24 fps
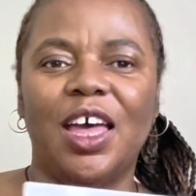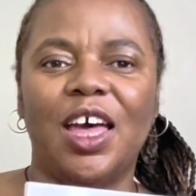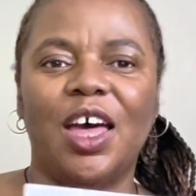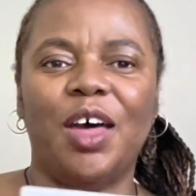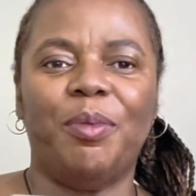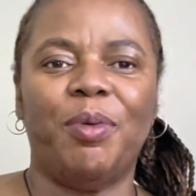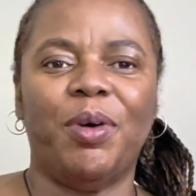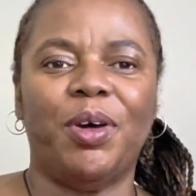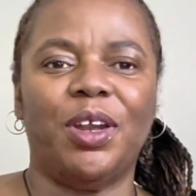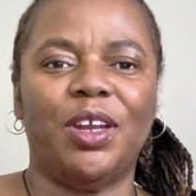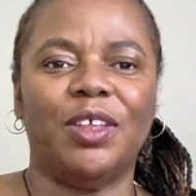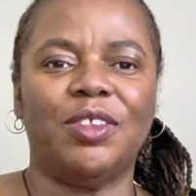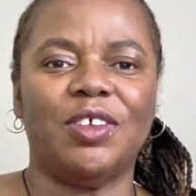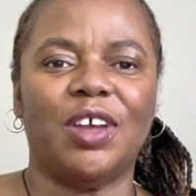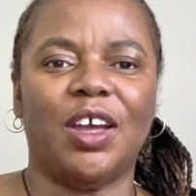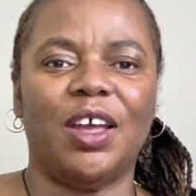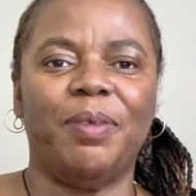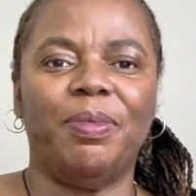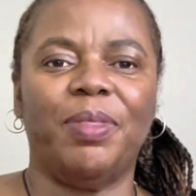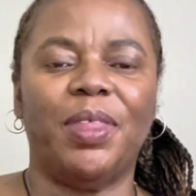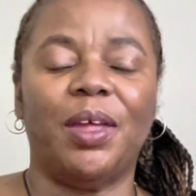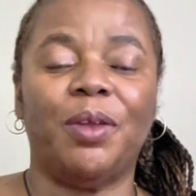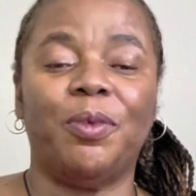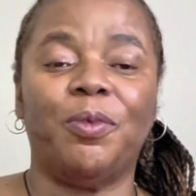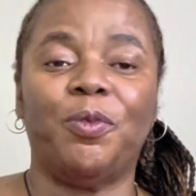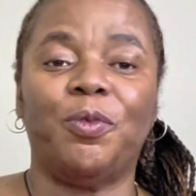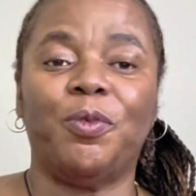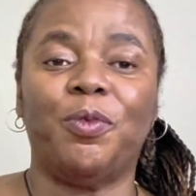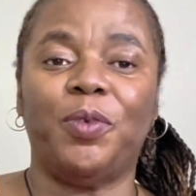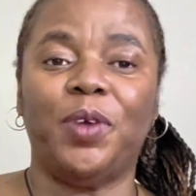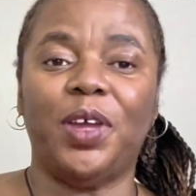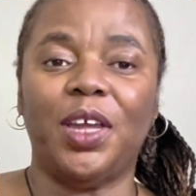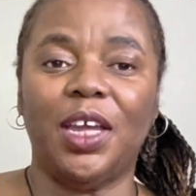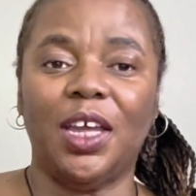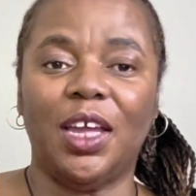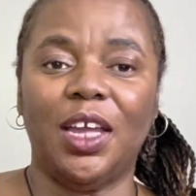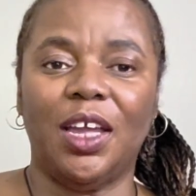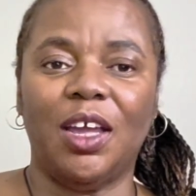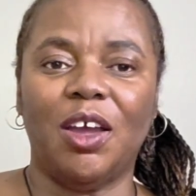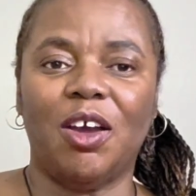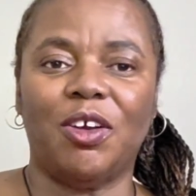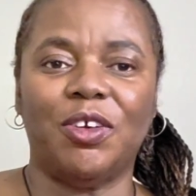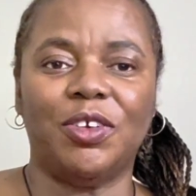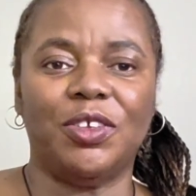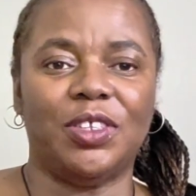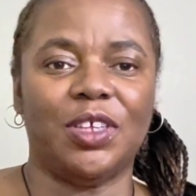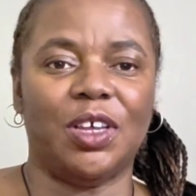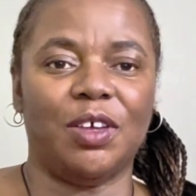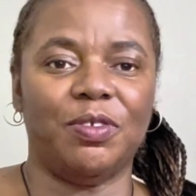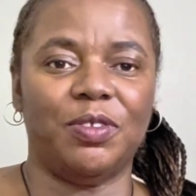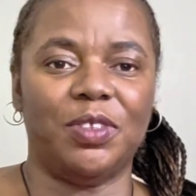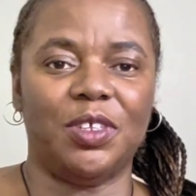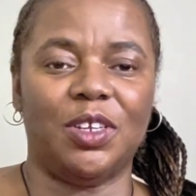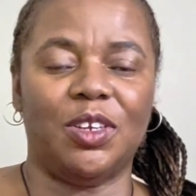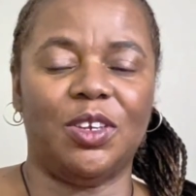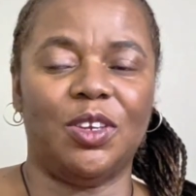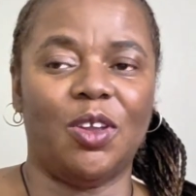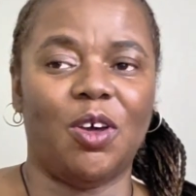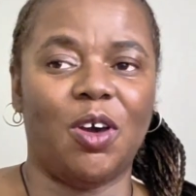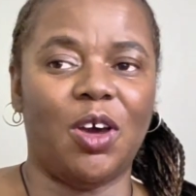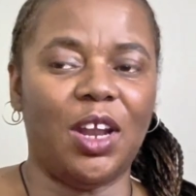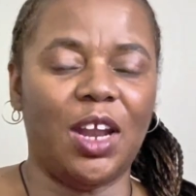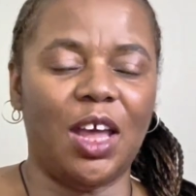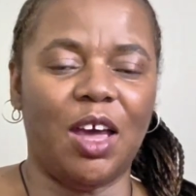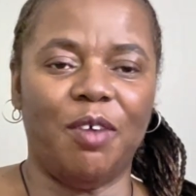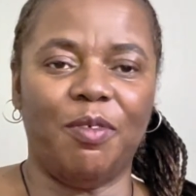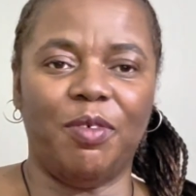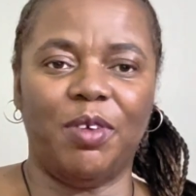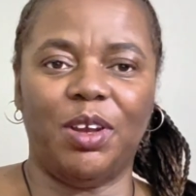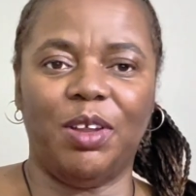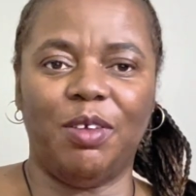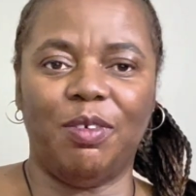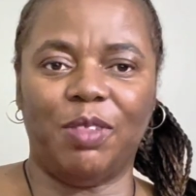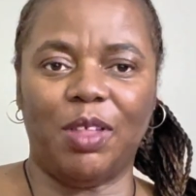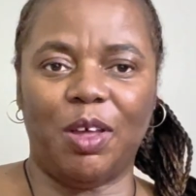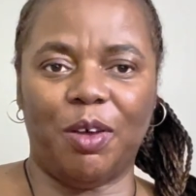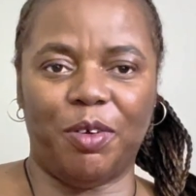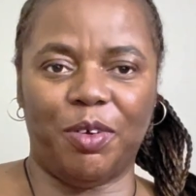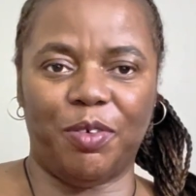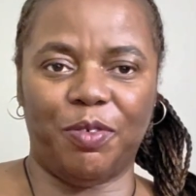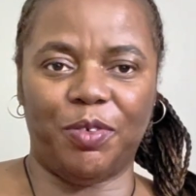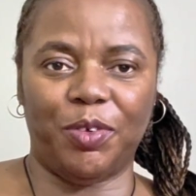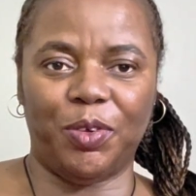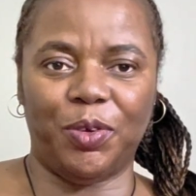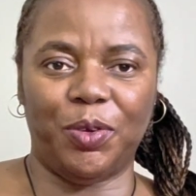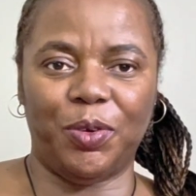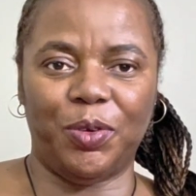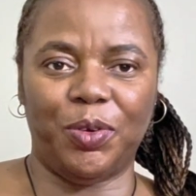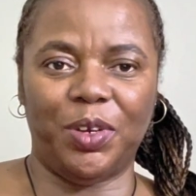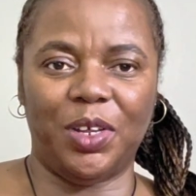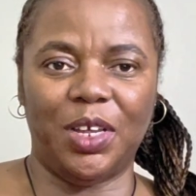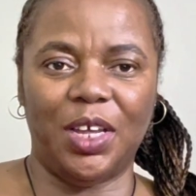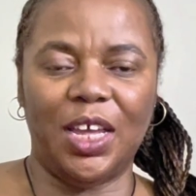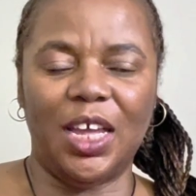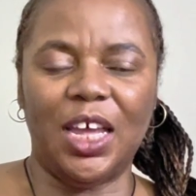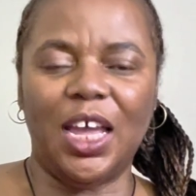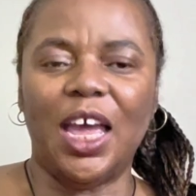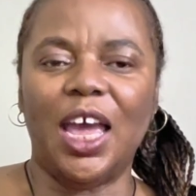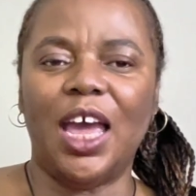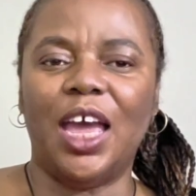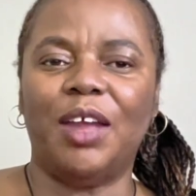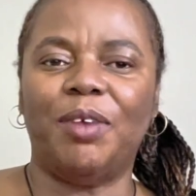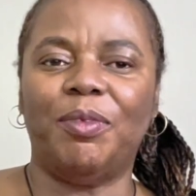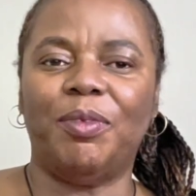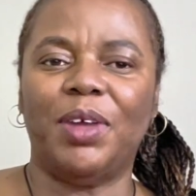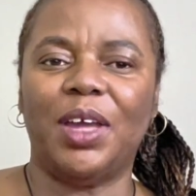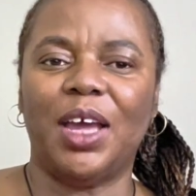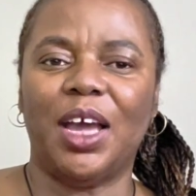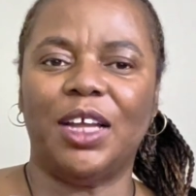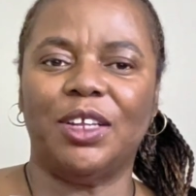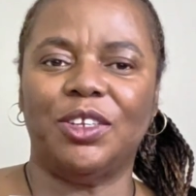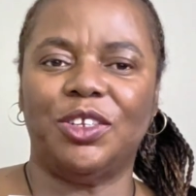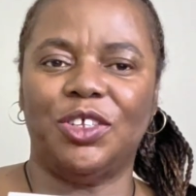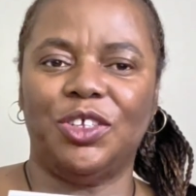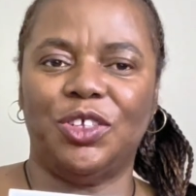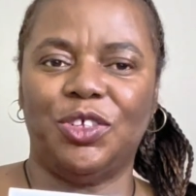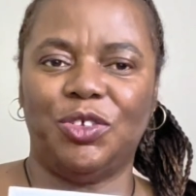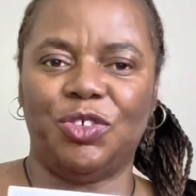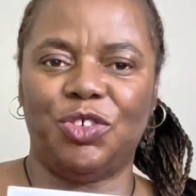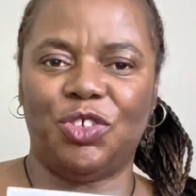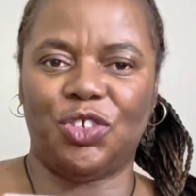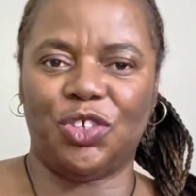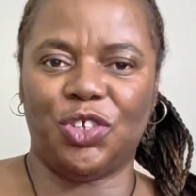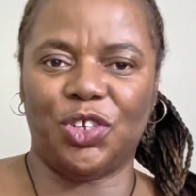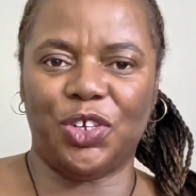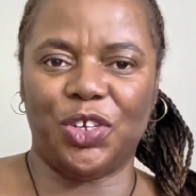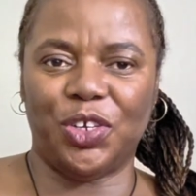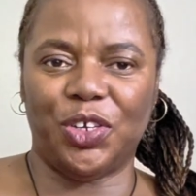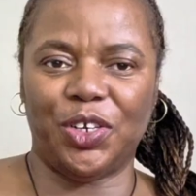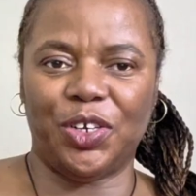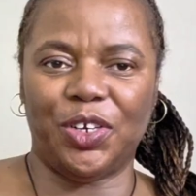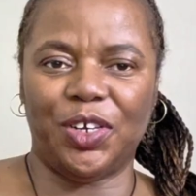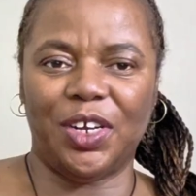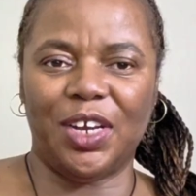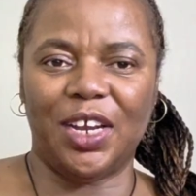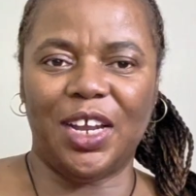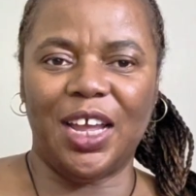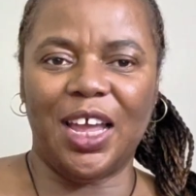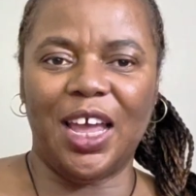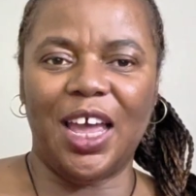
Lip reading: about a time that we ourselves did not have any flower food and we had to use sugar.